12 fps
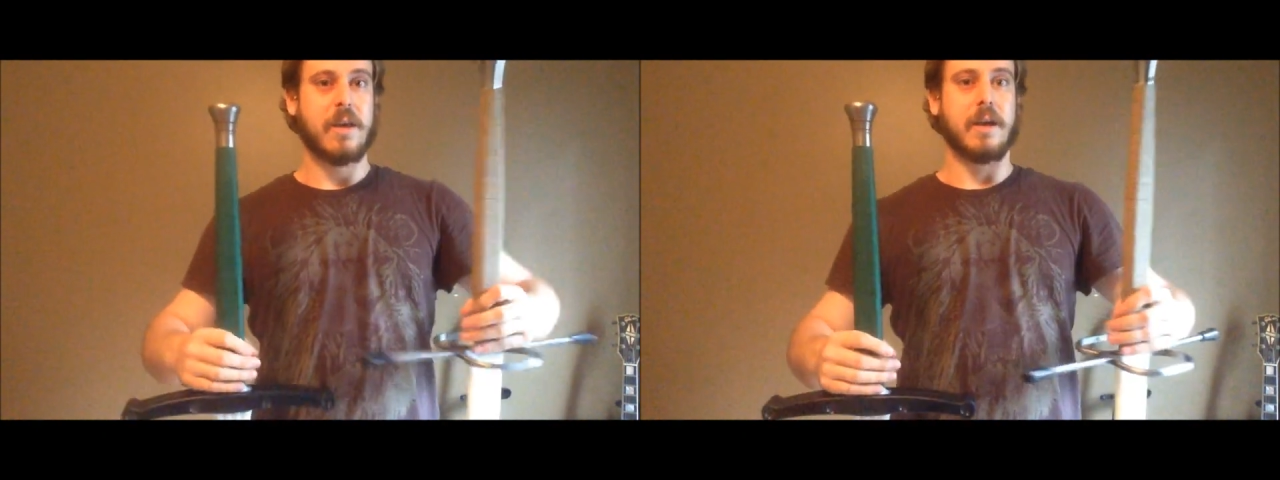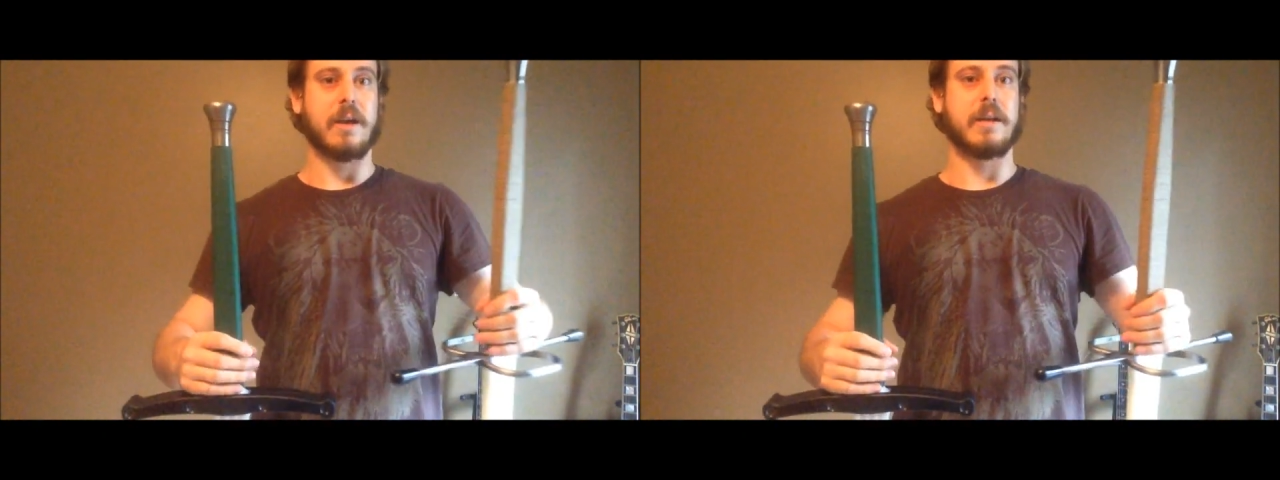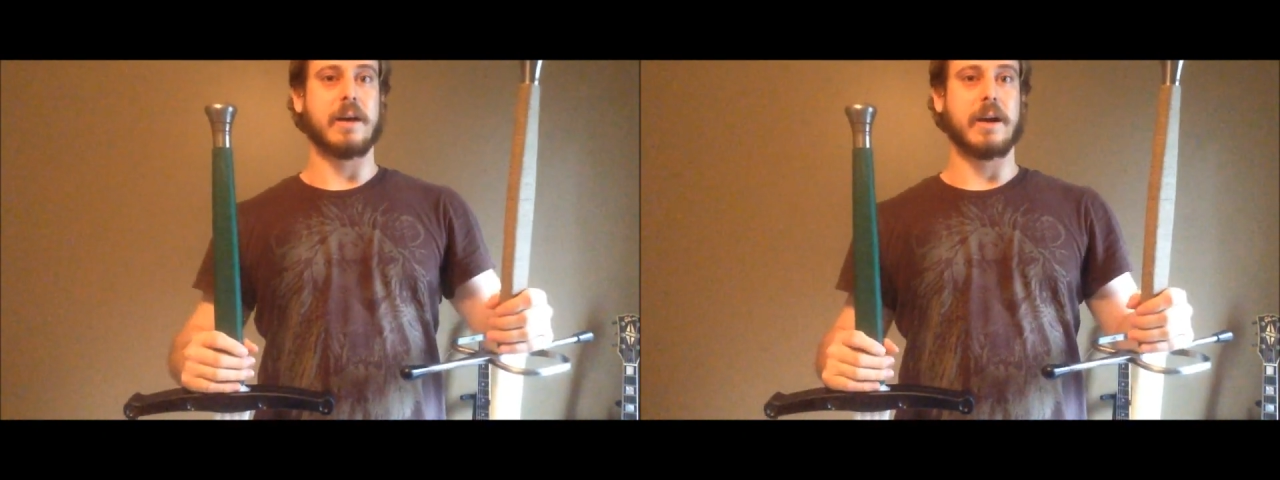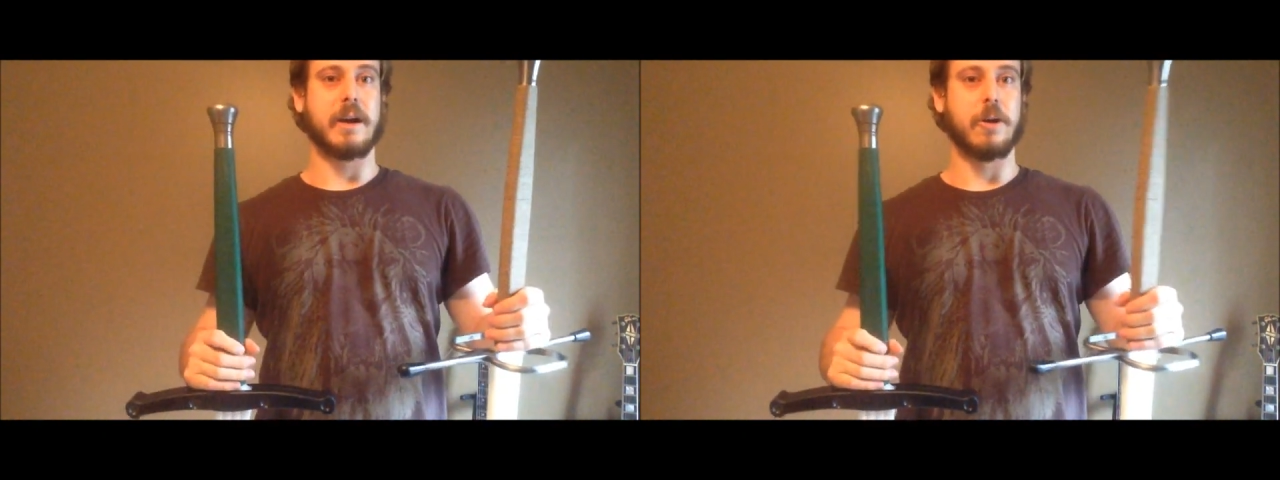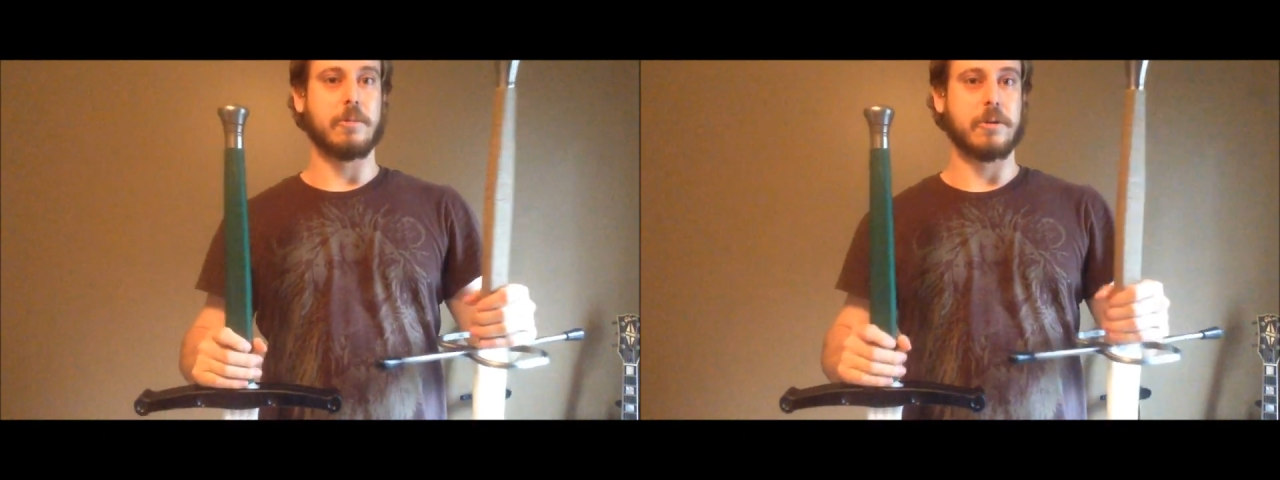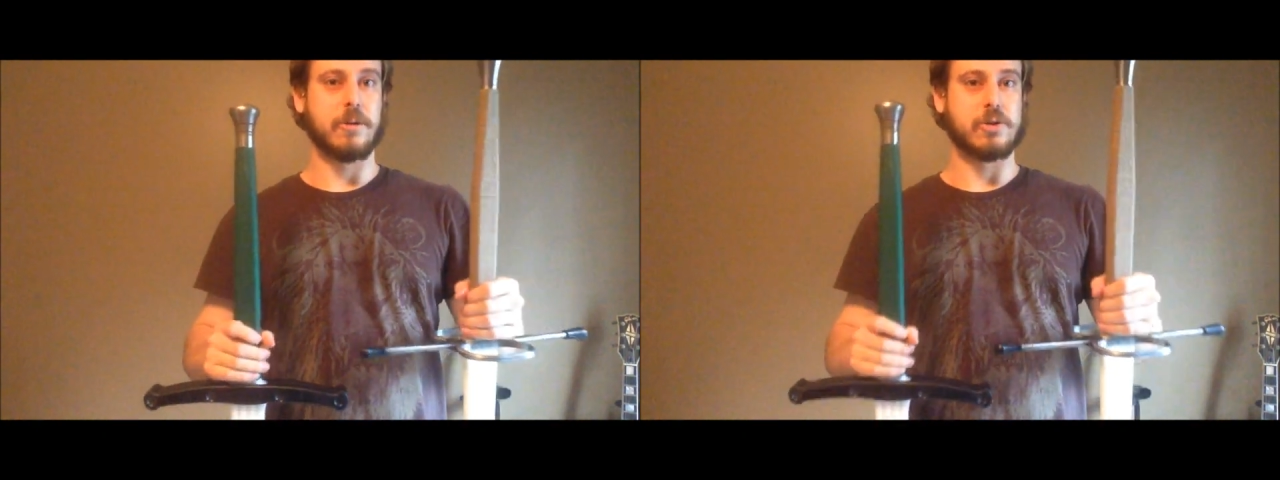and I
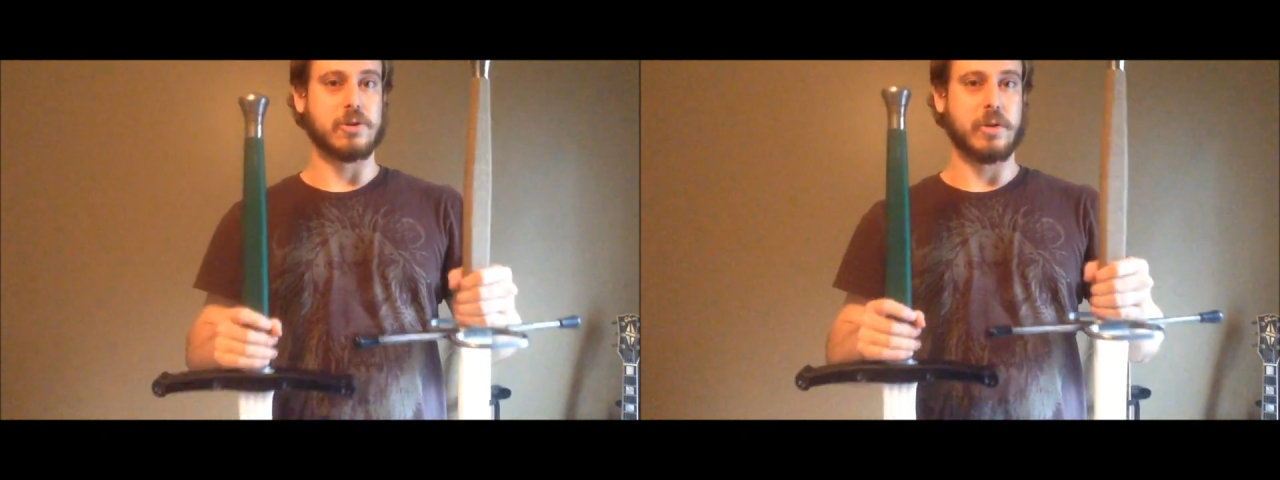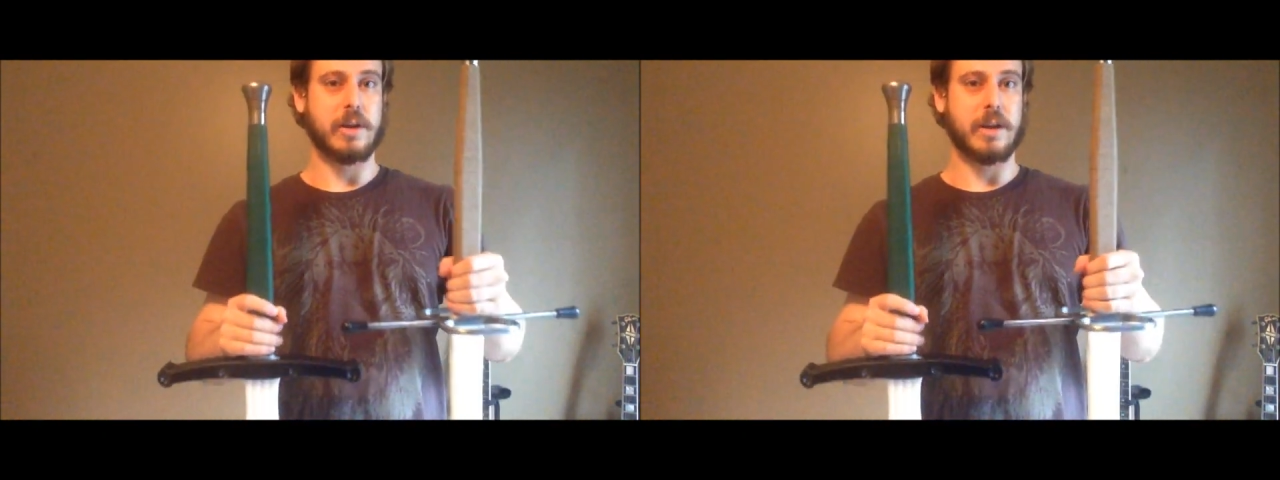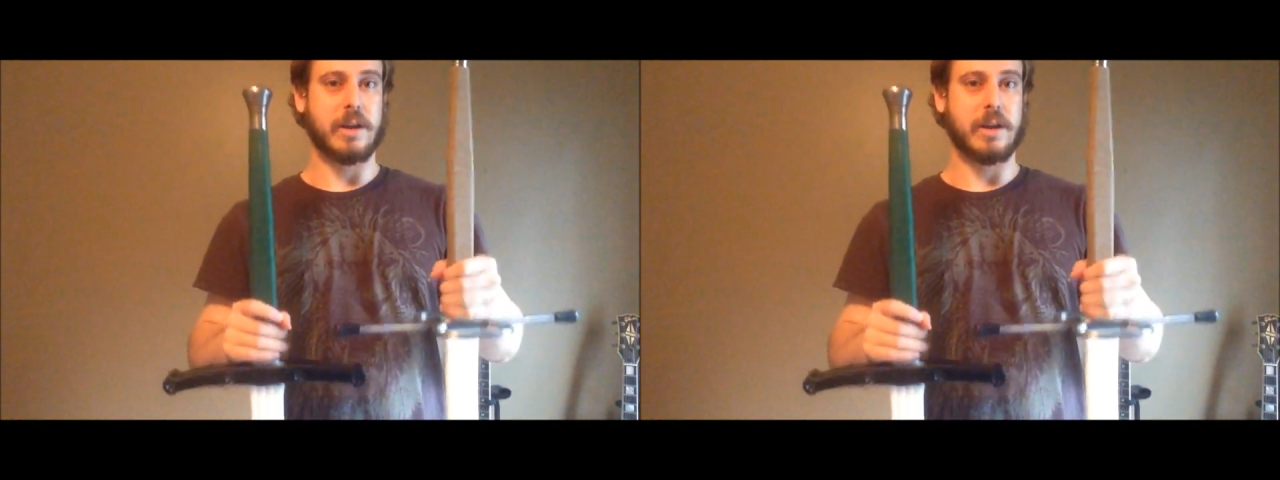hope you enjoyed,